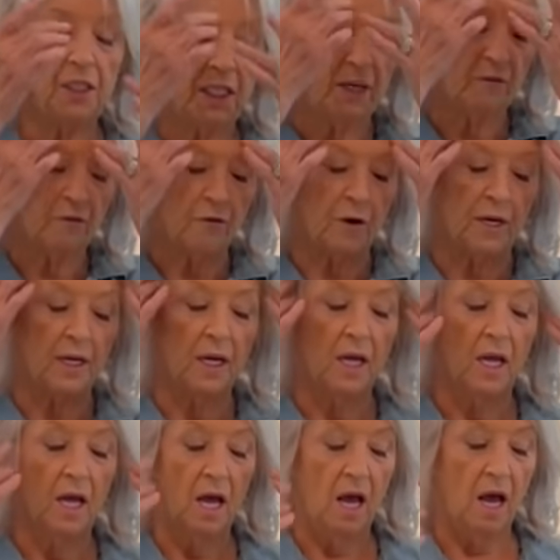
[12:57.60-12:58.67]
different,
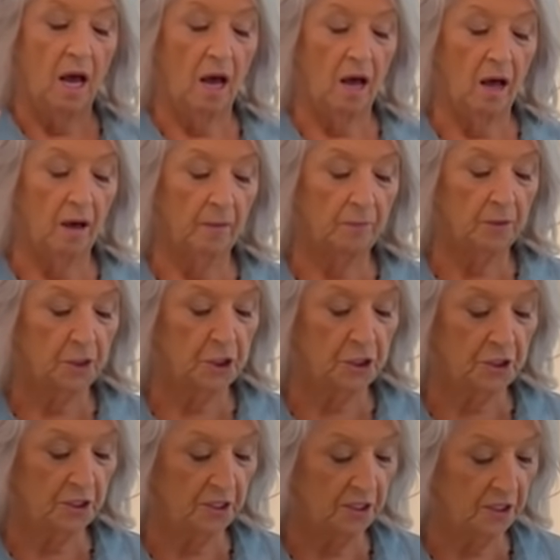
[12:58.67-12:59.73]
uh,
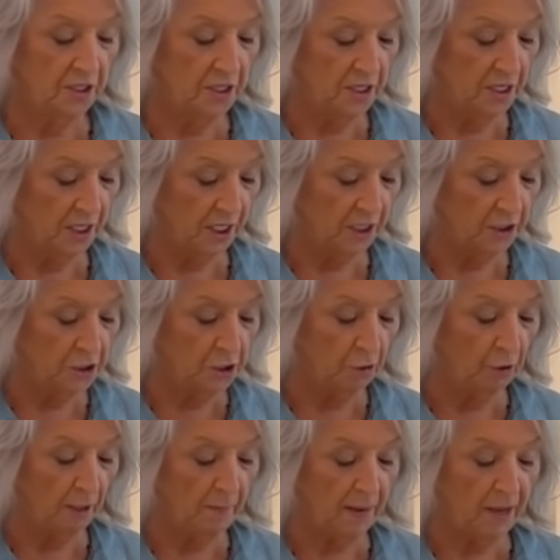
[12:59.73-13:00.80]

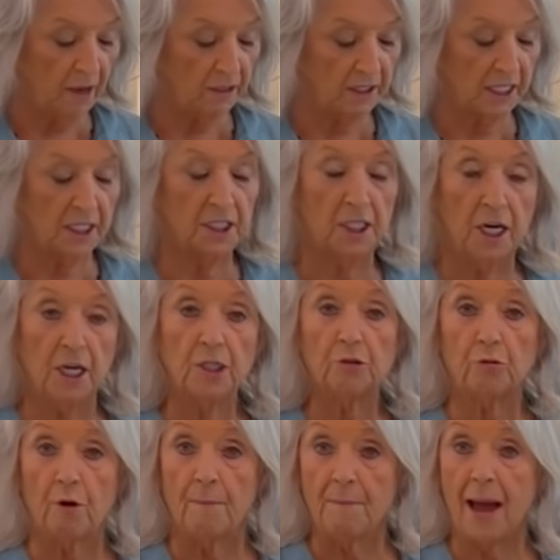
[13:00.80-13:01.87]
Julie, because it
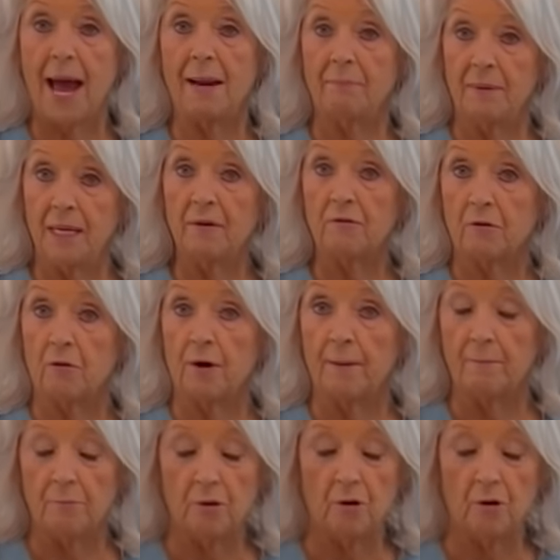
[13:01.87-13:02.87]
does remind me of creme